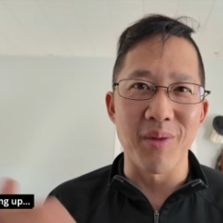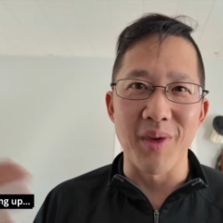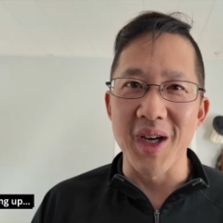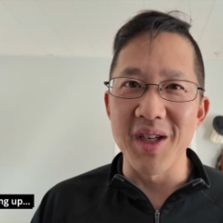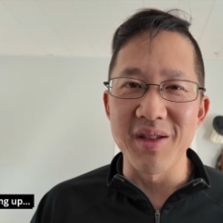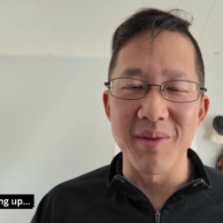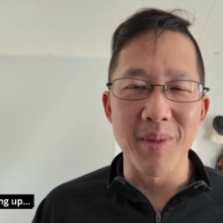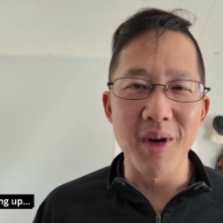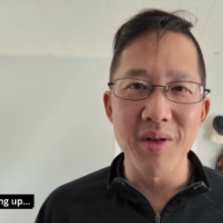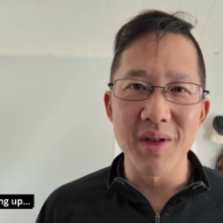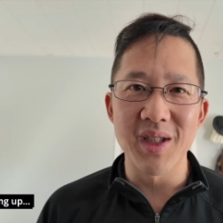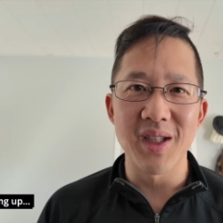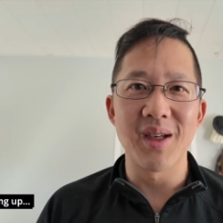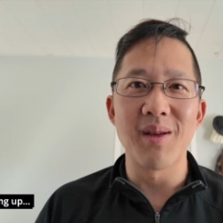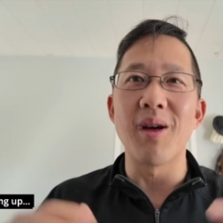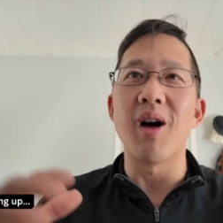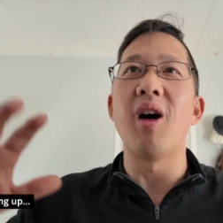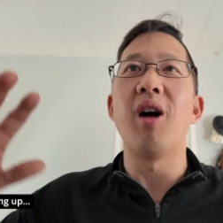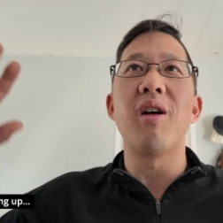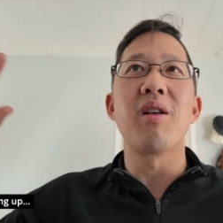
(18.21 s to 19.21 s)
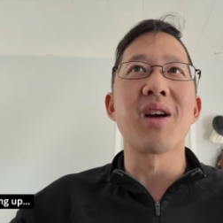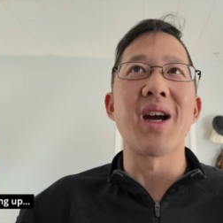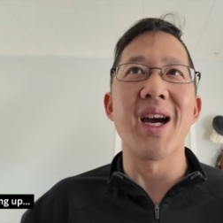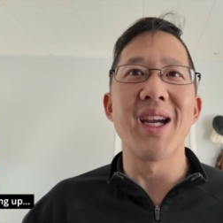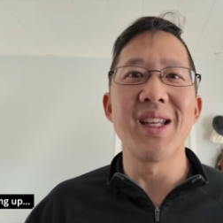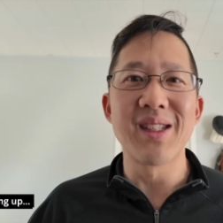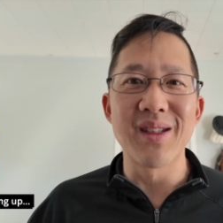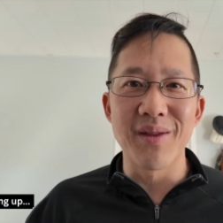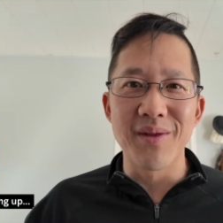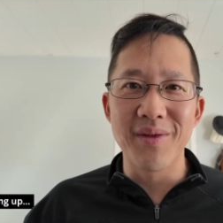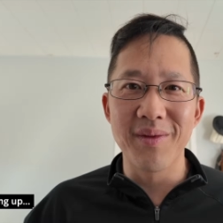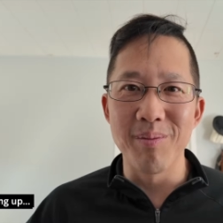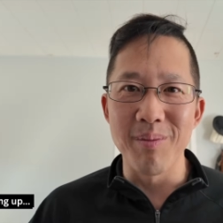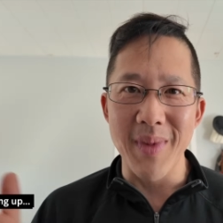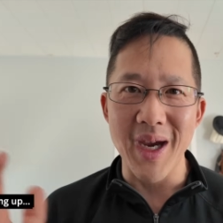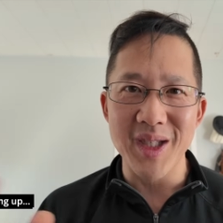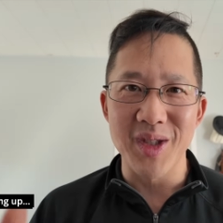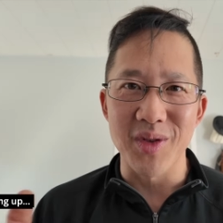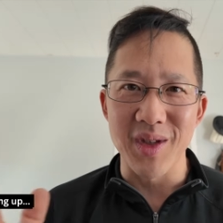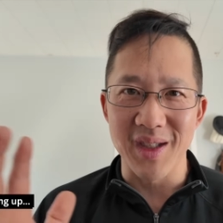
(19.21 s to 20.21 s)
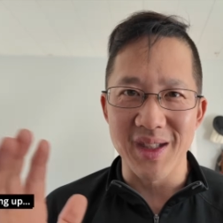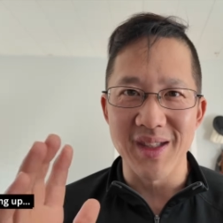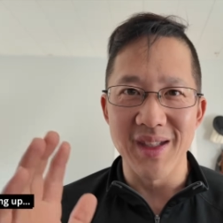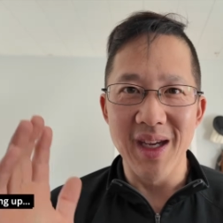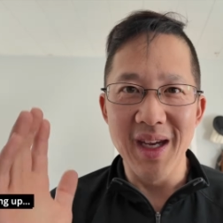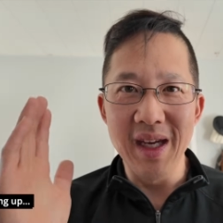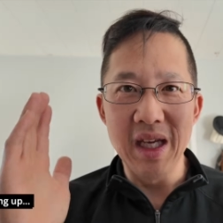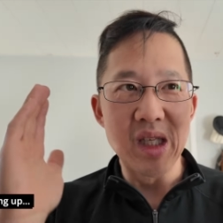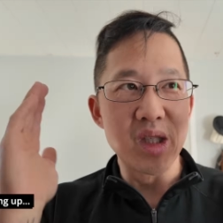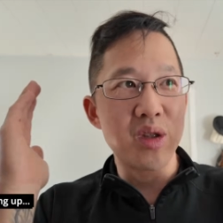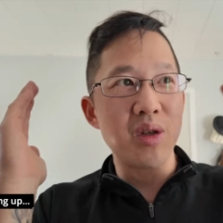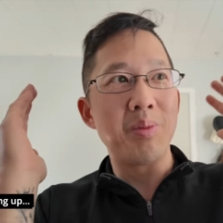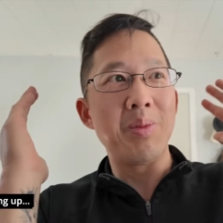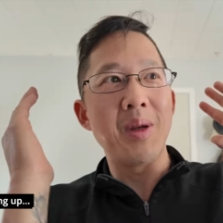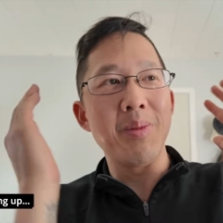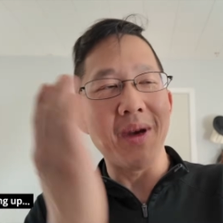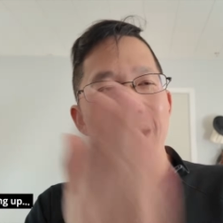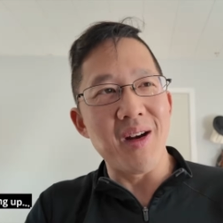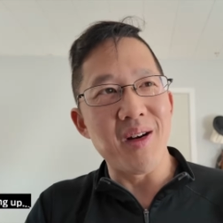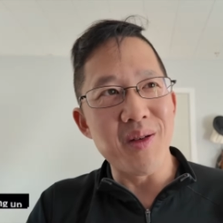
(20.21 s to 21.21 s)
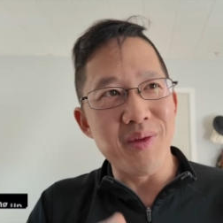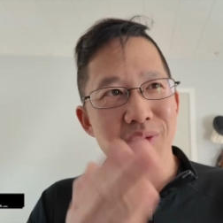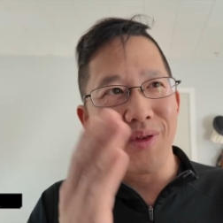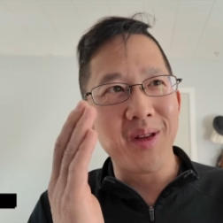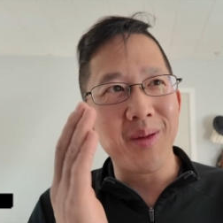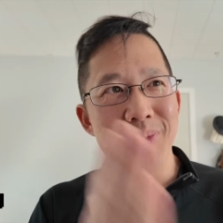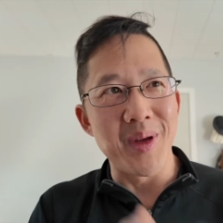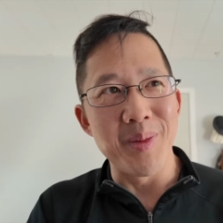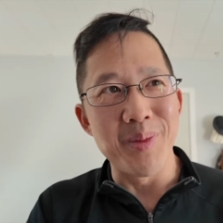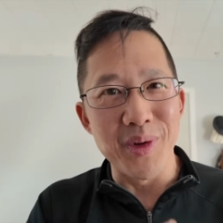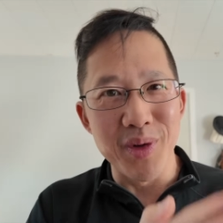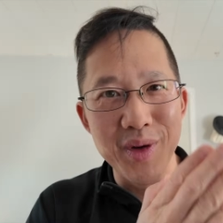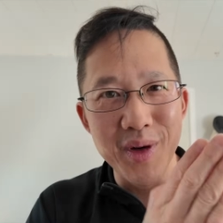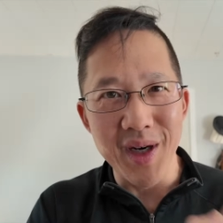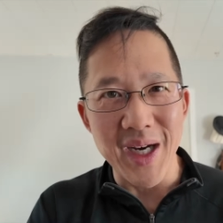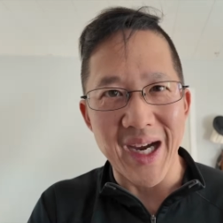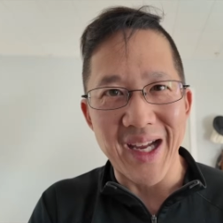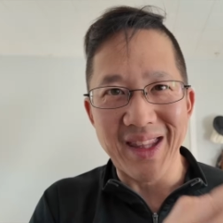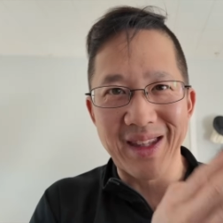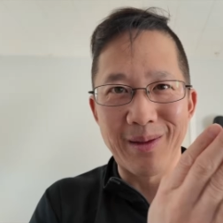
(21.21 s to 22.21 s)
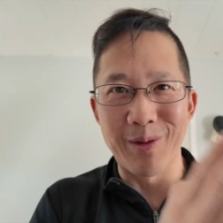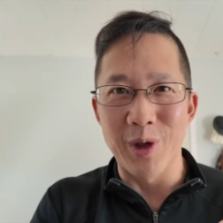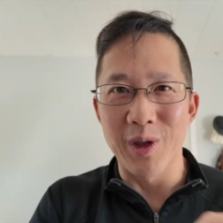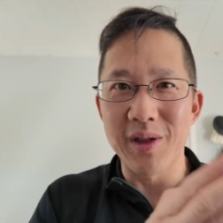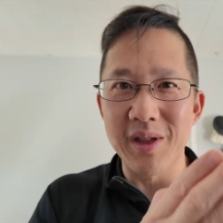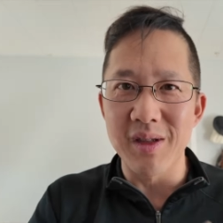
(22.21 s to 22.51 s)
Range of motion, all kinds of metrics should be better for the people who got the real